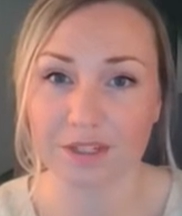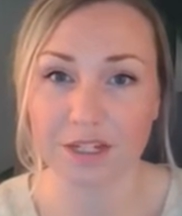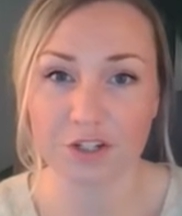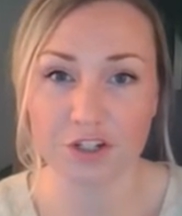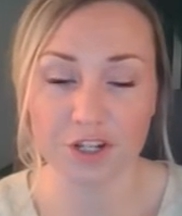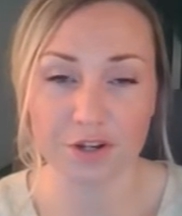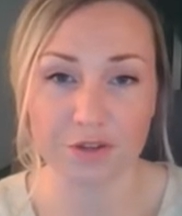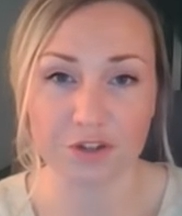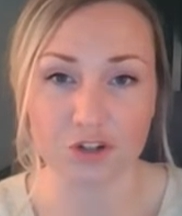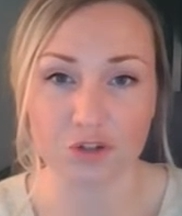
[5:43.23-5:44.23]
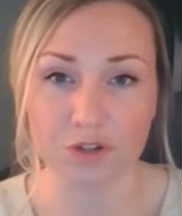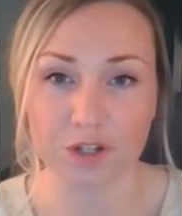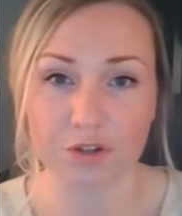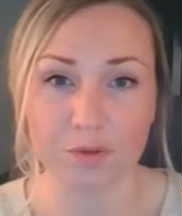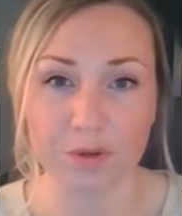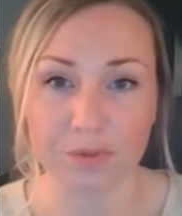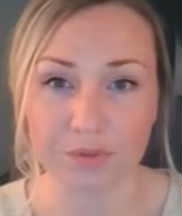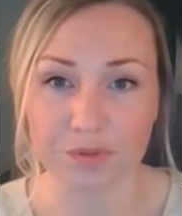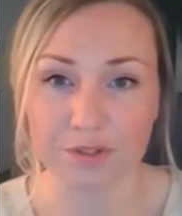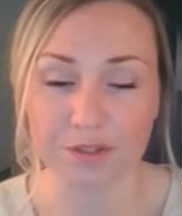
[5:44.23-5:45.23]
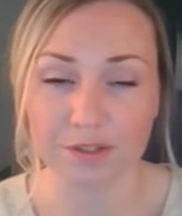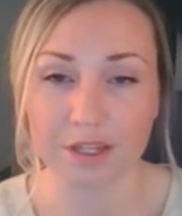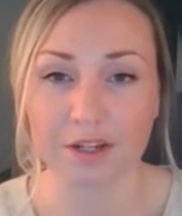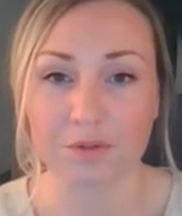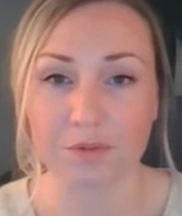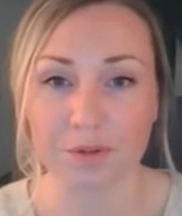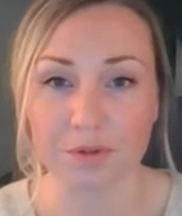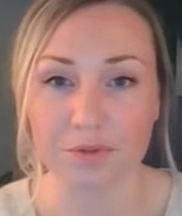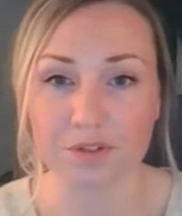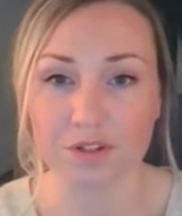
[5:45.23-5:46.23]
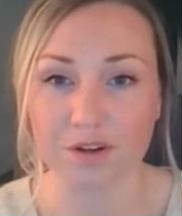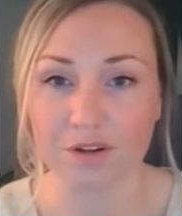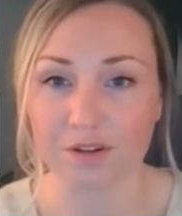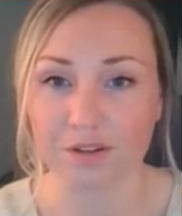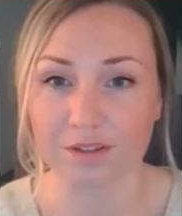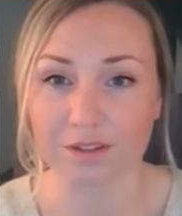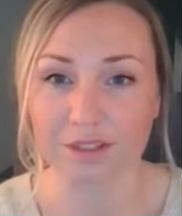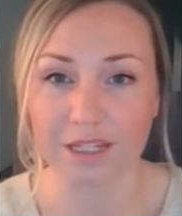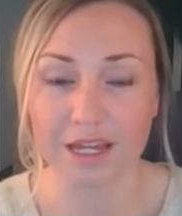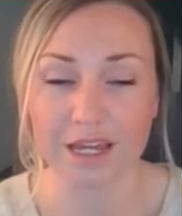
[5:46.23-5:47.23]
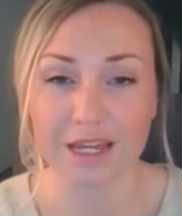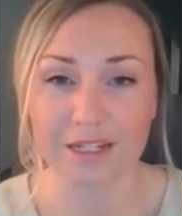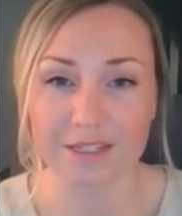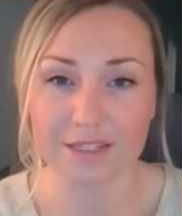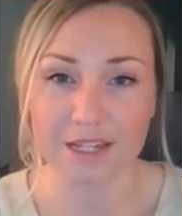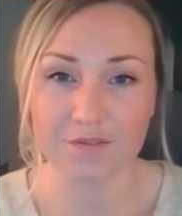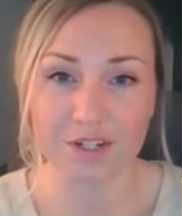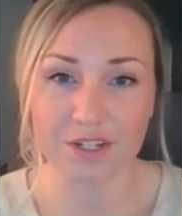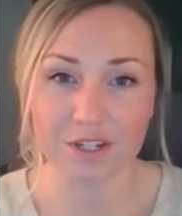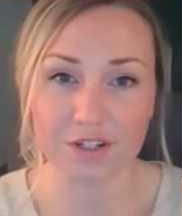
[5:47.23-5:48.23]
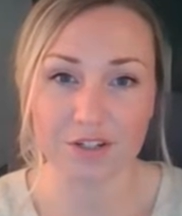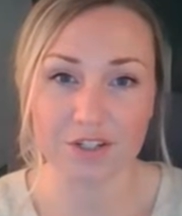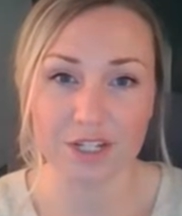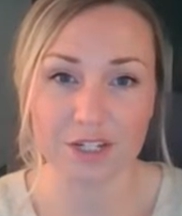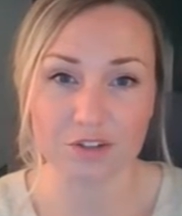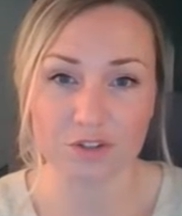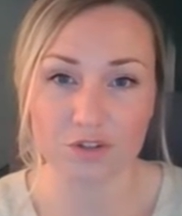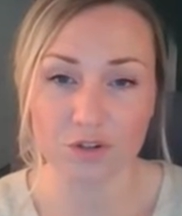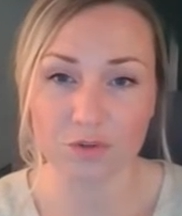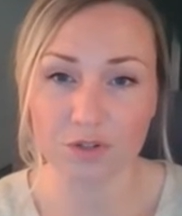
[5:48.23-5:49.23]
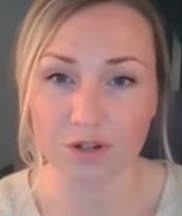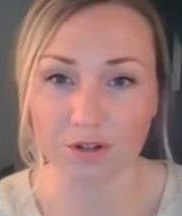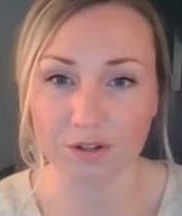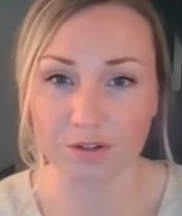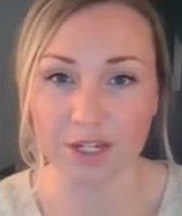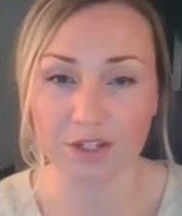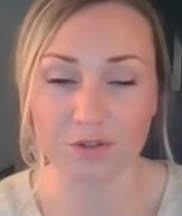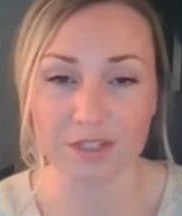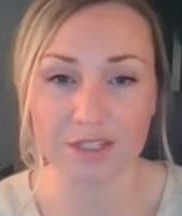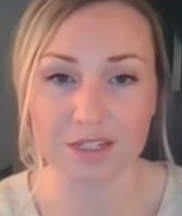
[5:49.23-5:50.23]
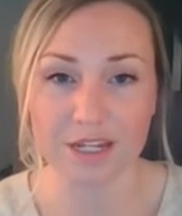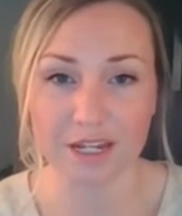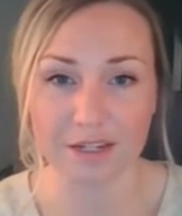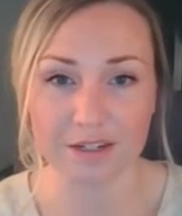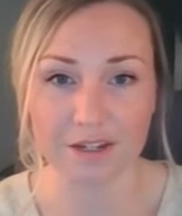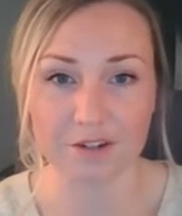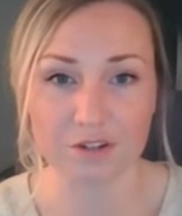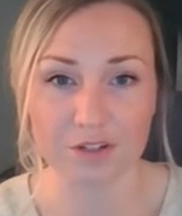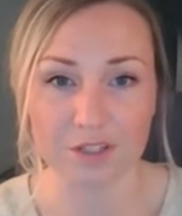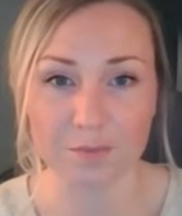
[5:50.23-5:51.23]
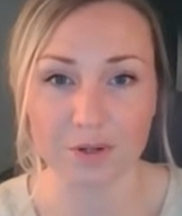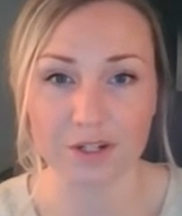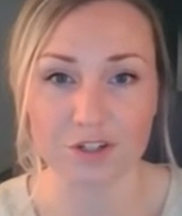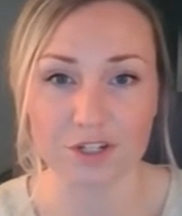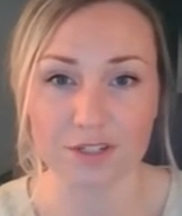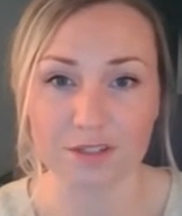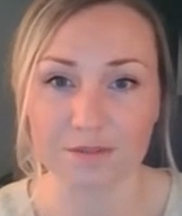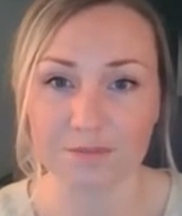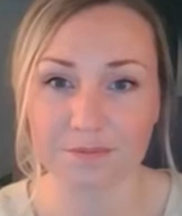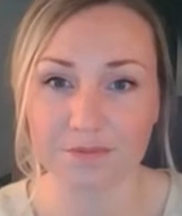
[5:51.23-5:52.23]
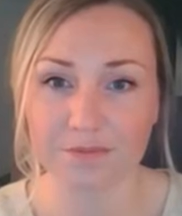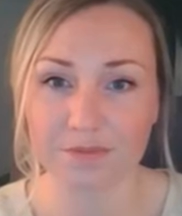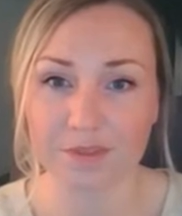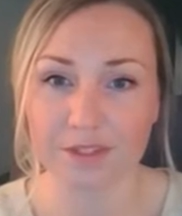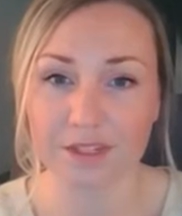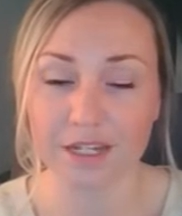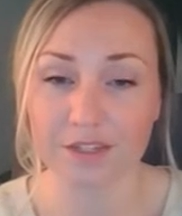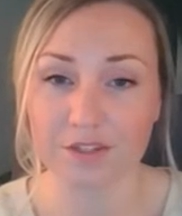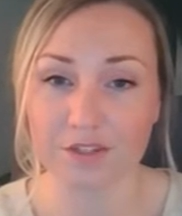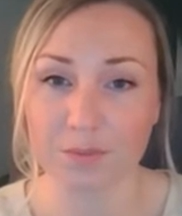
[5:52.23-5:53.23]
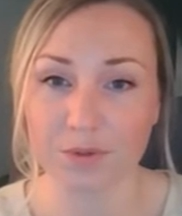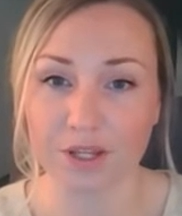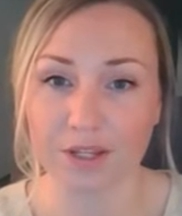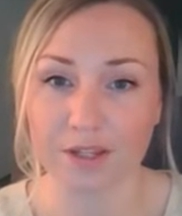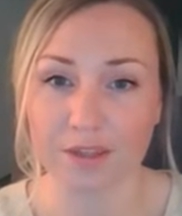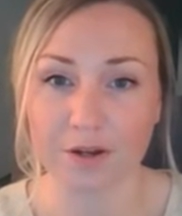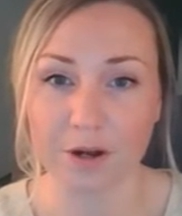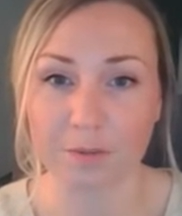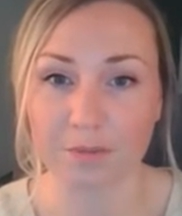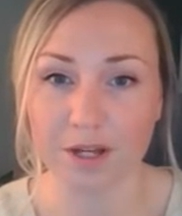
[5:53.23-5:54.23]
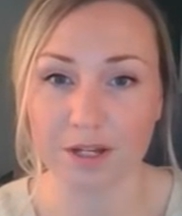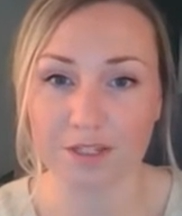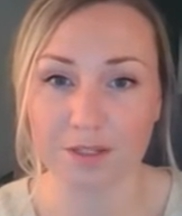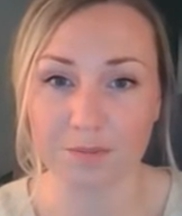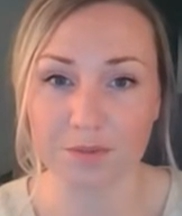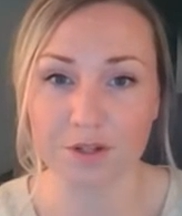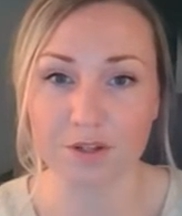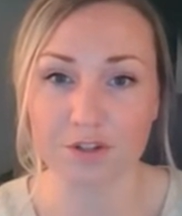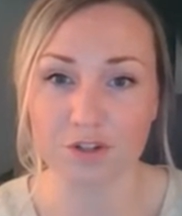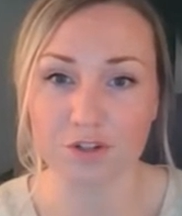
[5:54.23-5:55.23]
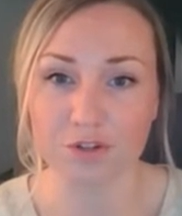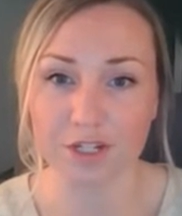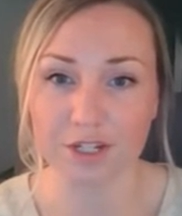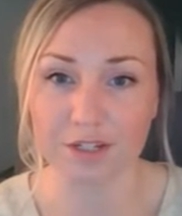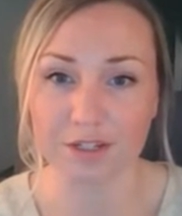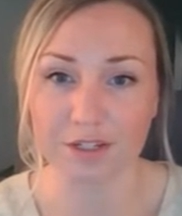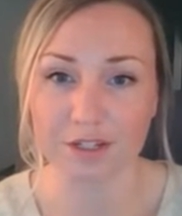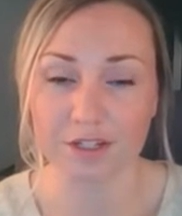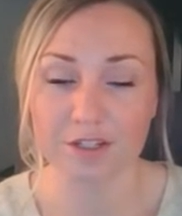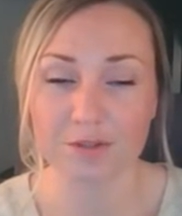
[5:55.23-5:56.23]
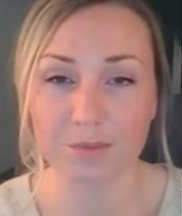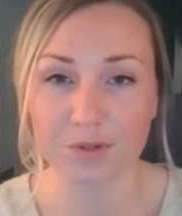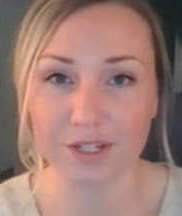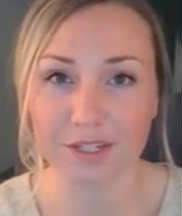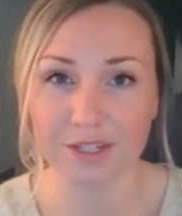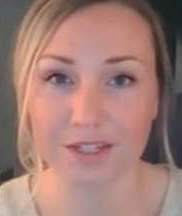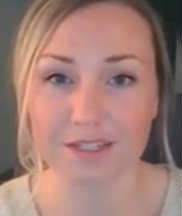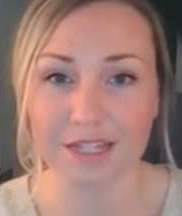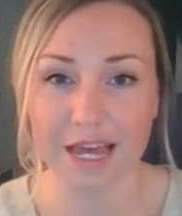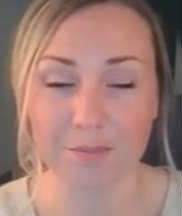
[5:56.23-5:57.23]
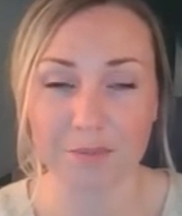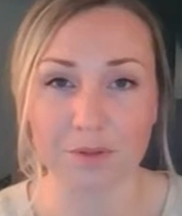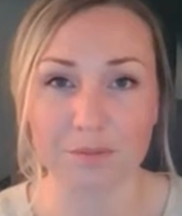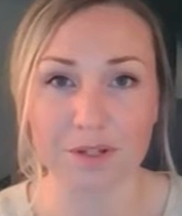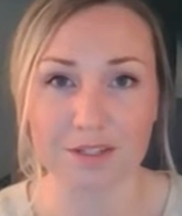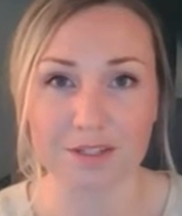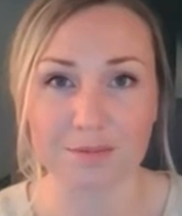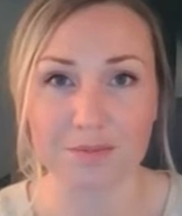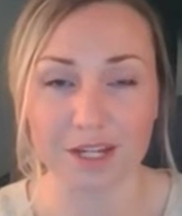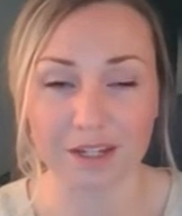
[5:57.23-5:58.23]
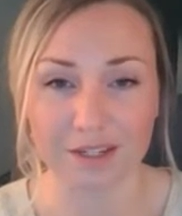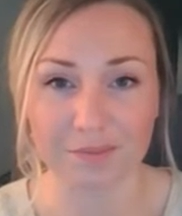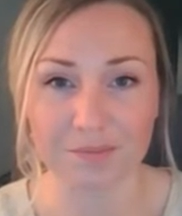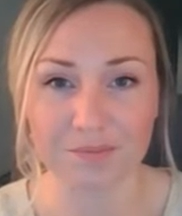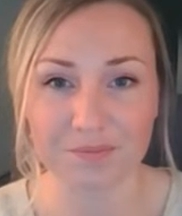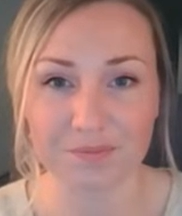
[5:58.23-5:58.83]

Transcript: Each year the tree grows. It grows tall. In seven years it is so tall that you can stand under its branches. In the spring there are blossoms on the tree. Spring is apple blossom time.